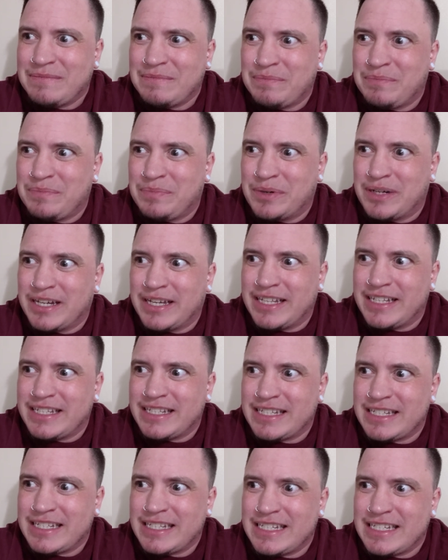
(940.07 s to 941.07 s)
but
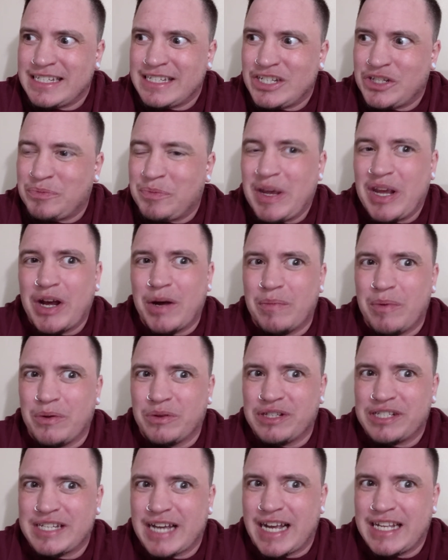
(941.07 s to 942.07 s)
just being on both
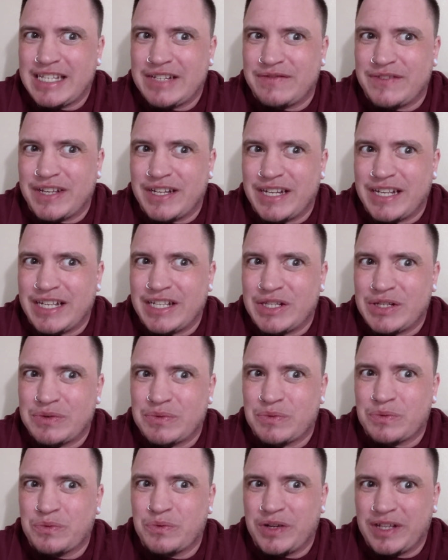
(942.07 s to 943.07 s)
sides of it, it's
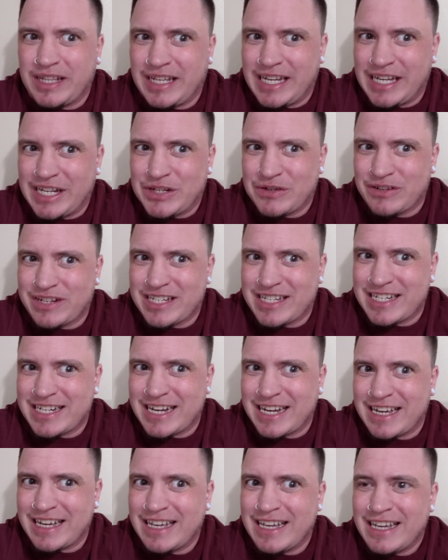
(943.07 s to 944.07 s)
really
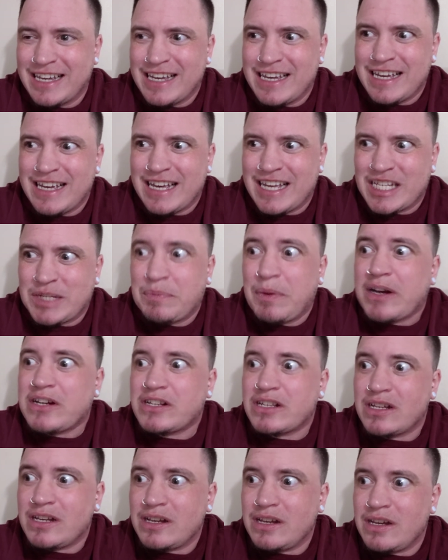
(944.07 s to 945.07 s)
interesting,
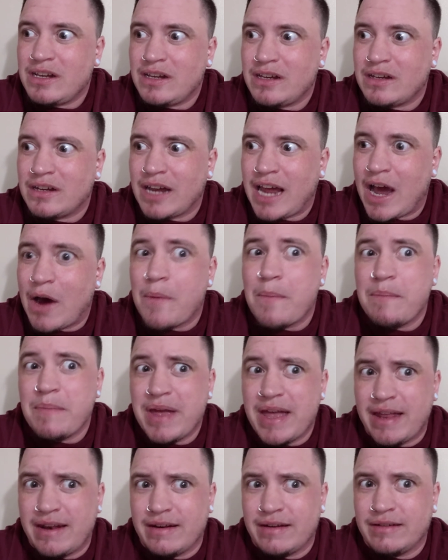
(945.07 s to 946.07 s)
especially how
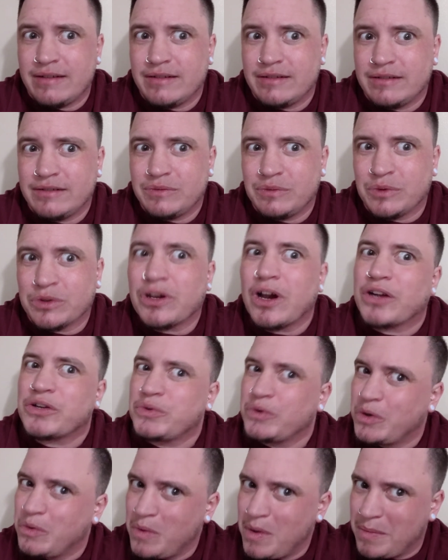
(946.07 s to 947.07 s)
men will talk to
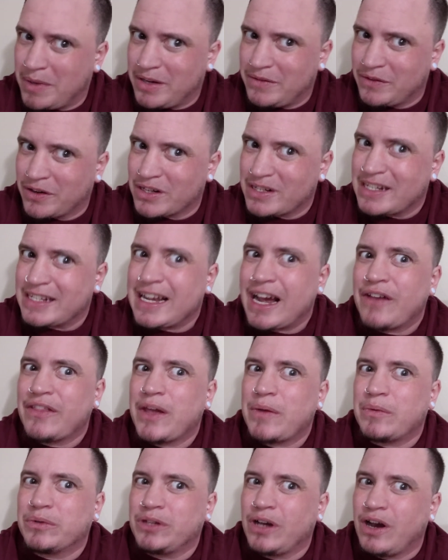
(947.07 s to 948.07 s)
a woman versus how they
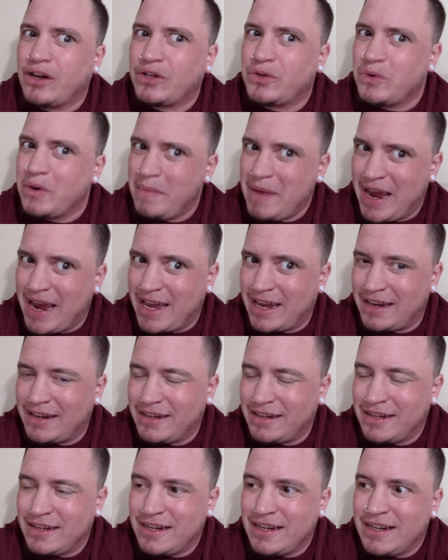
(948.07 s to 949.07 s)
will talk to a man.
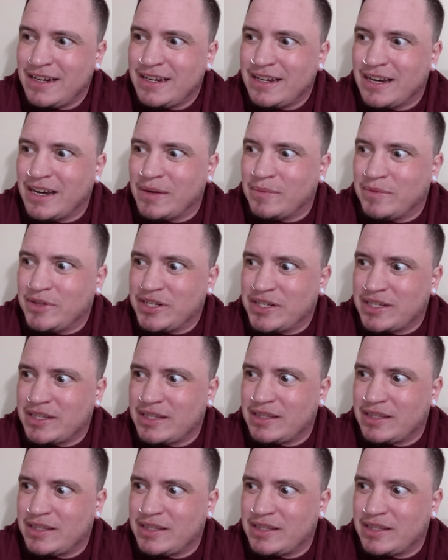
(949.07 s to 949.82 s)
Just